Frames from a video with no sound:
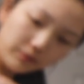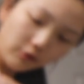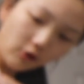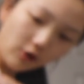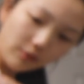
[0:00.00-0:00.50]

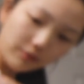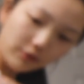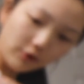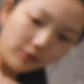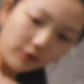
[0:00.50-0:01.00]

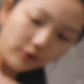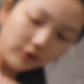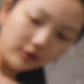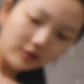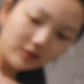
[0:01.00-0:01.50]

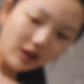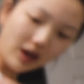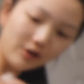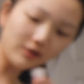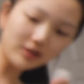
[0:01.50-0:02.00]
propolis.
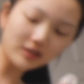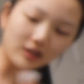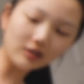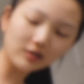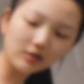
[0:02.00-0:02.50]
How do I say
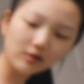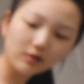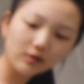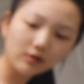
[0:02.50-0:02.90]
this?